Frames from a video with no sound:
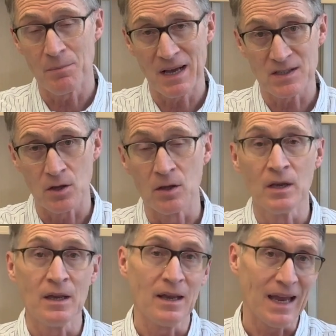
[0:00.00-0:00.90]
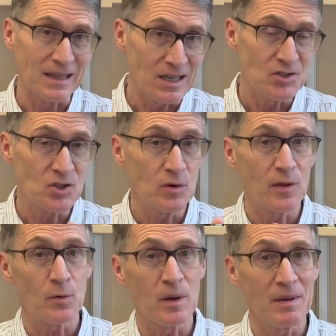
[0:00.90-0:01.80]
muscle at least 2 to
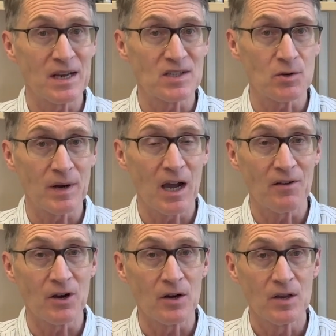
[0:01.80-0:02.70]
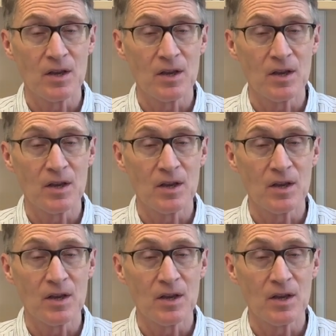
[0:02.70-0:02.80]
3 minutes to recover.